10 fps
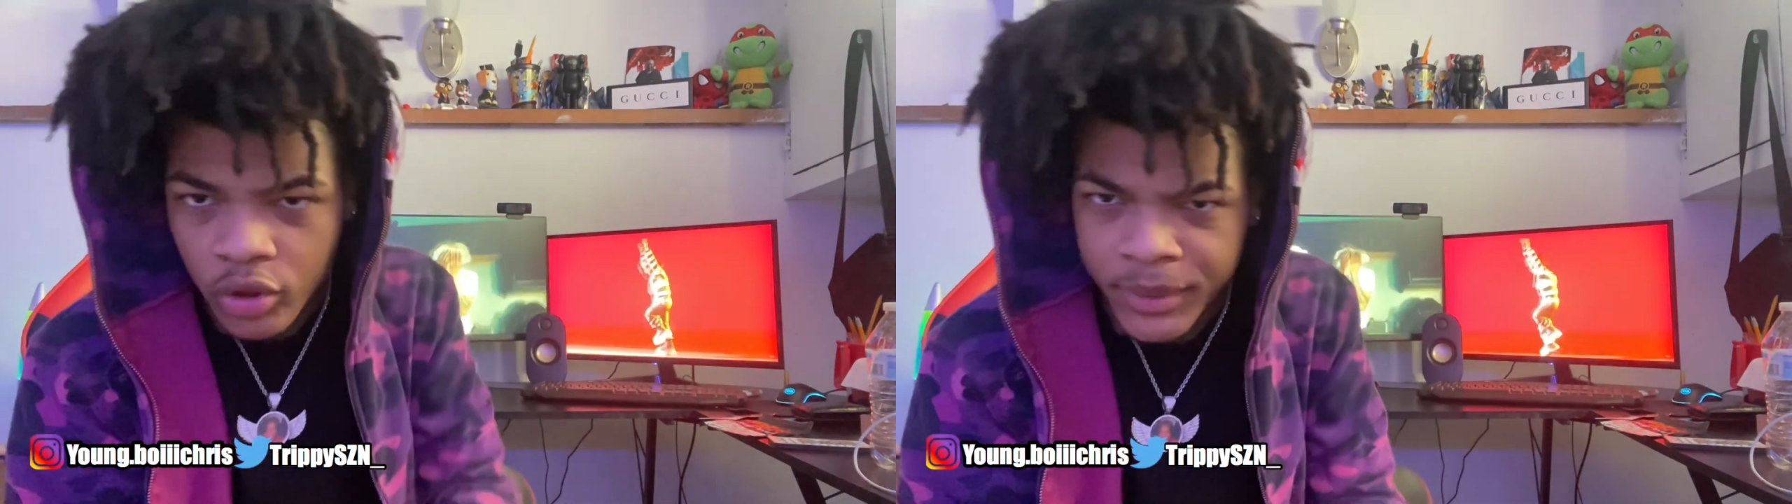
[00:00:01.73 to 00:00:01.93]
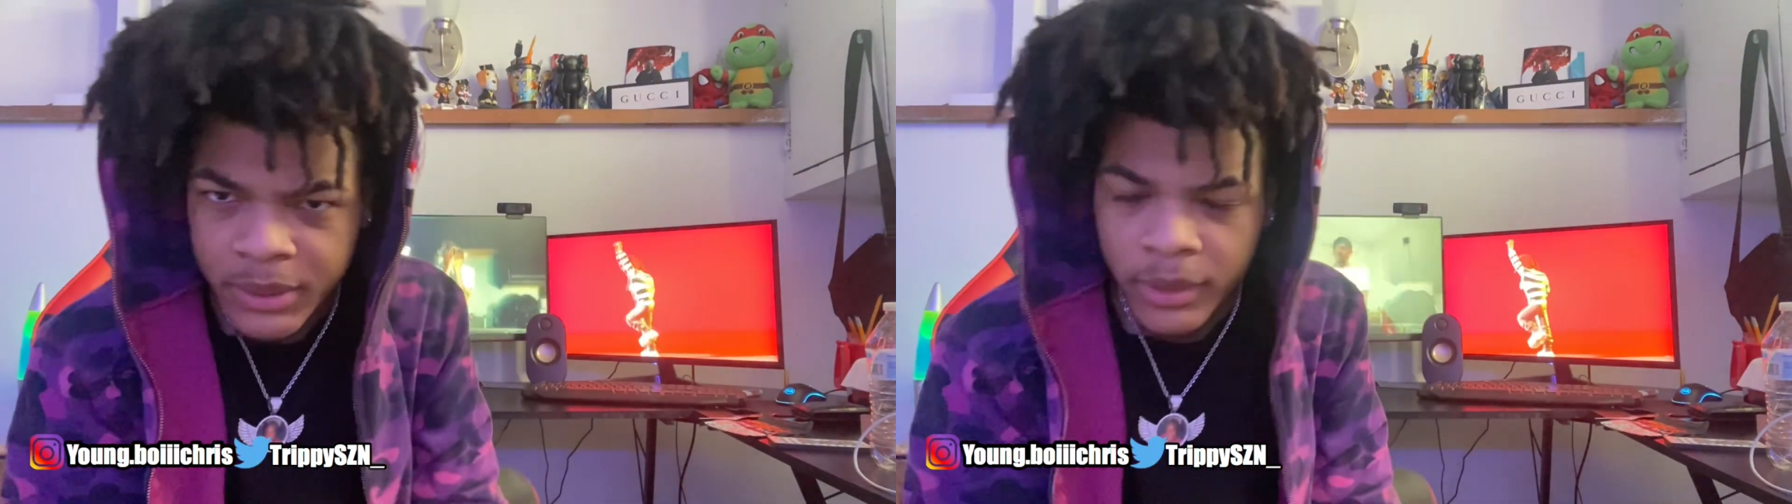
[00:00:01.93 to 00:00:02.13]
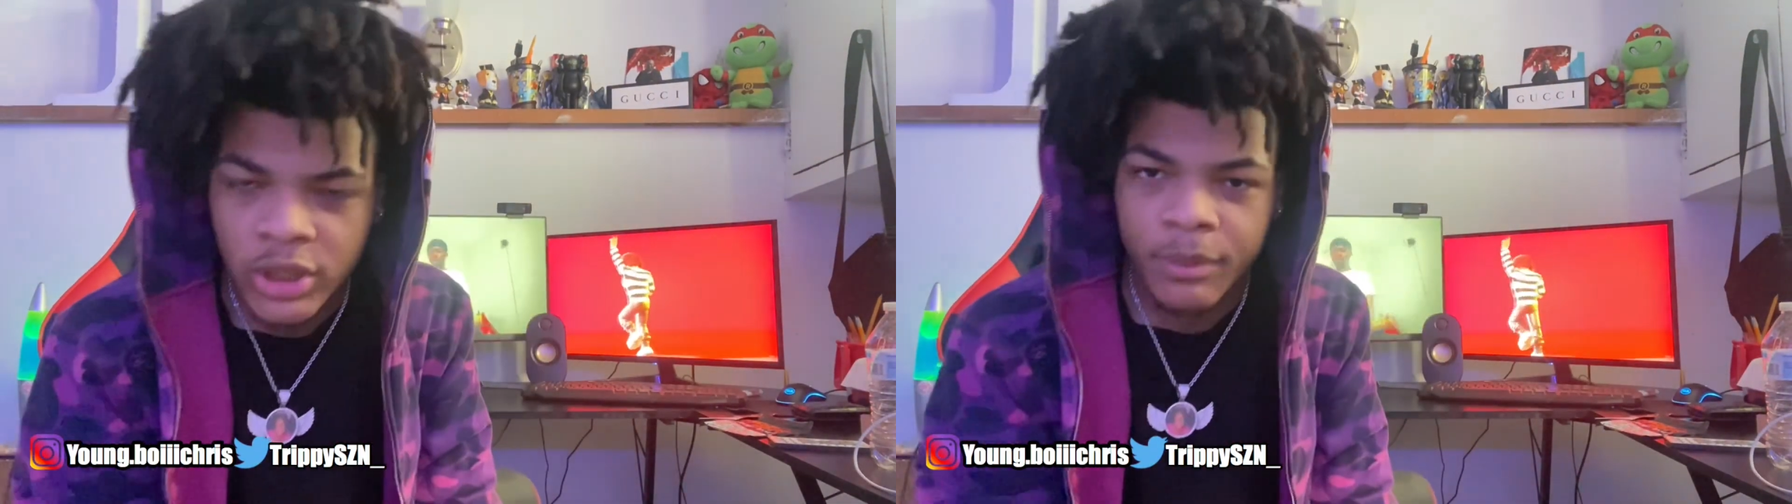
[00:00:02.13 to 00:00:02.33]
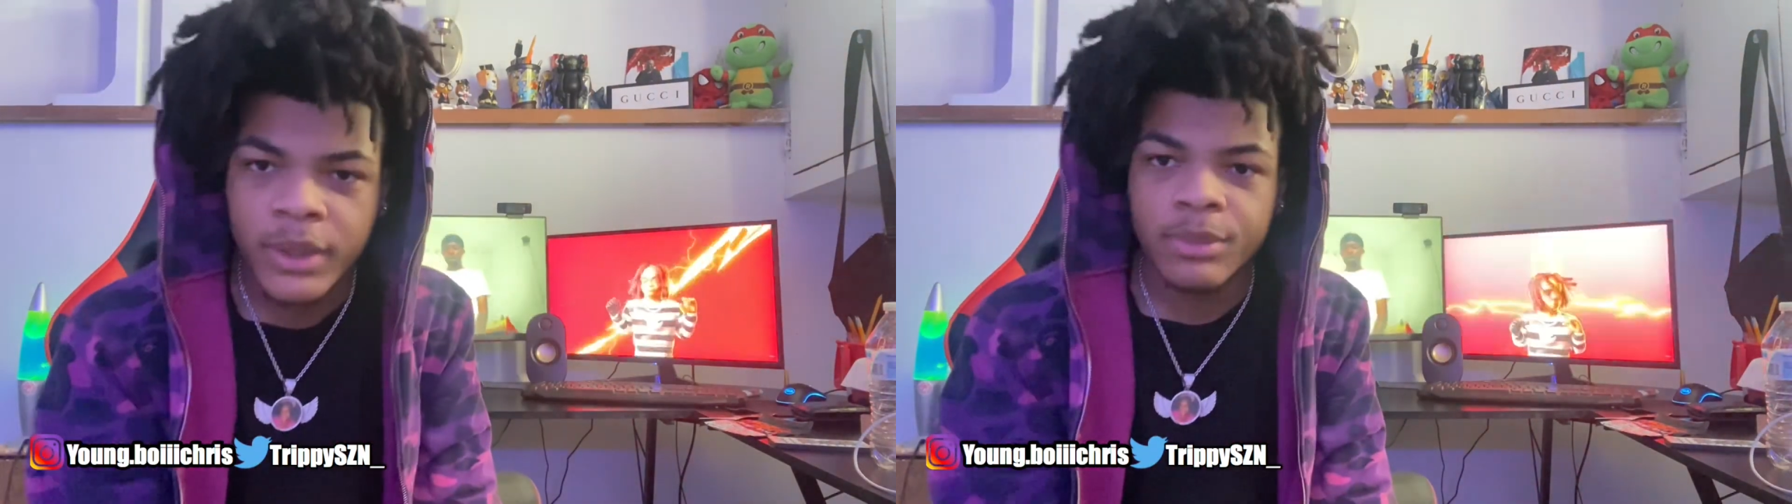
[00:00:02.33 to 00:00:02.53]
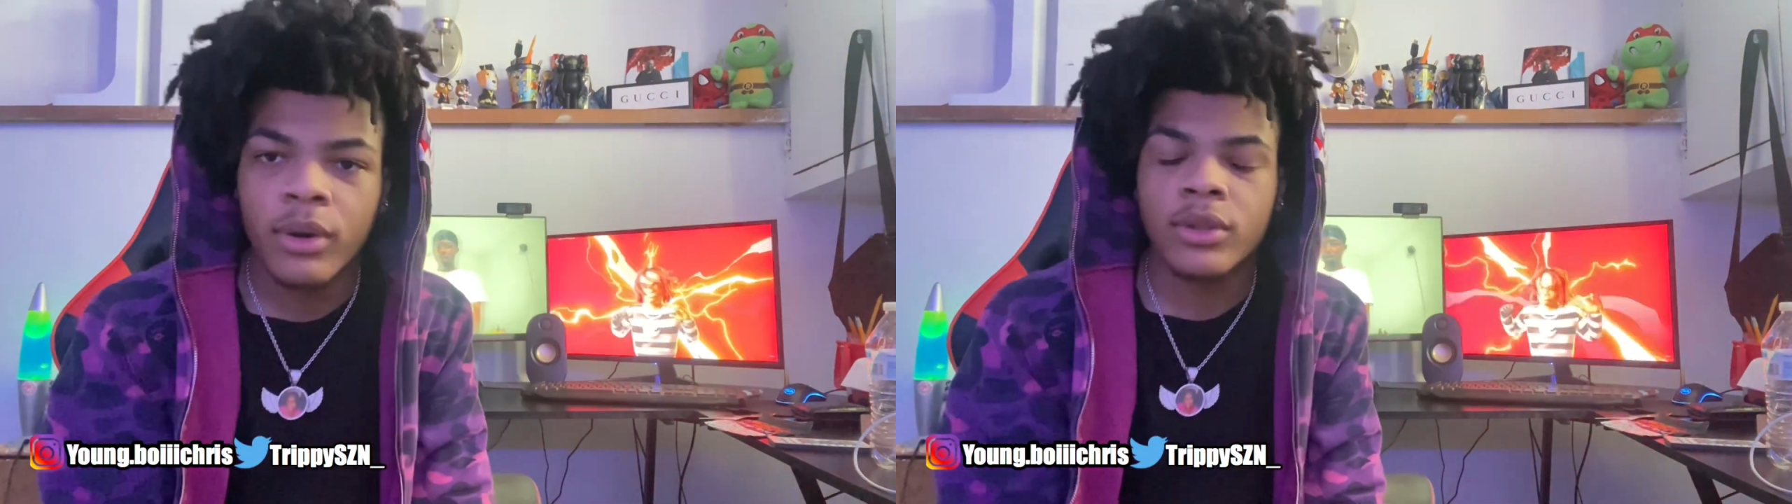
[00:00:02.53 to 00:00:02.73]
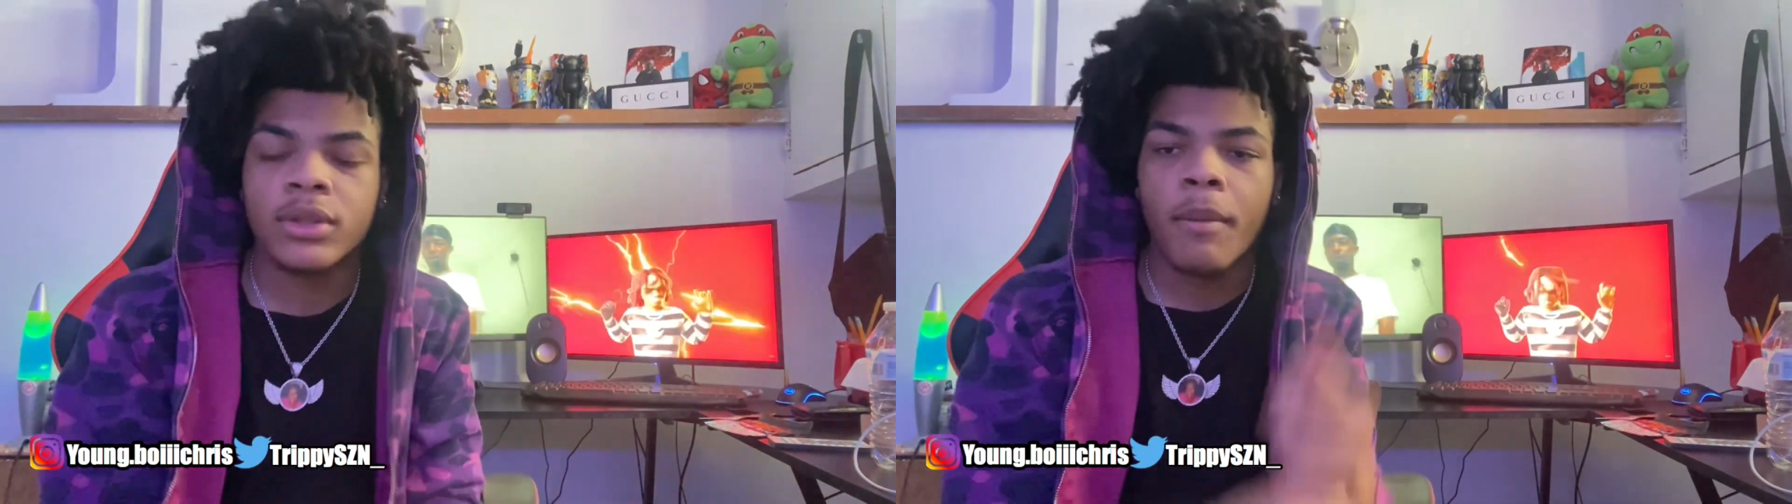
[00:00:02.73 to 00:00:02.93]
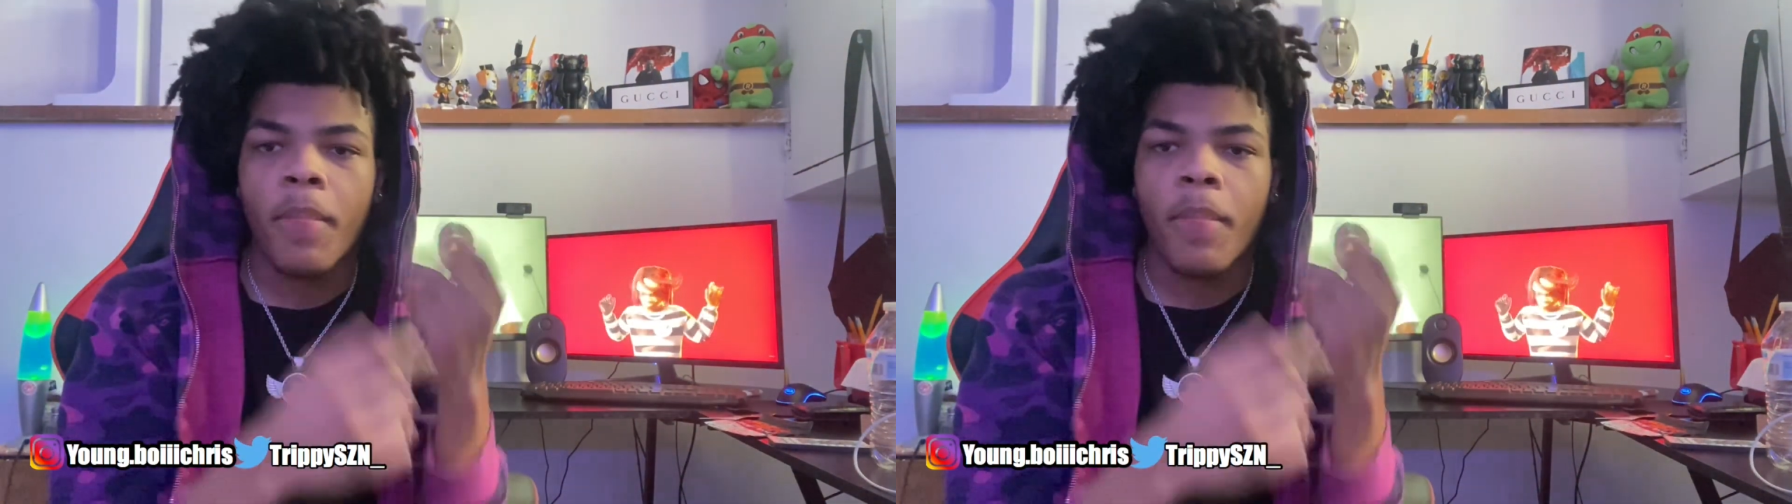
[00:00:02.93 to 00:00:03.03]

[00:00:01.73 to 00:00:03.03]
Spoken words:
It's your boy Chippy Smokes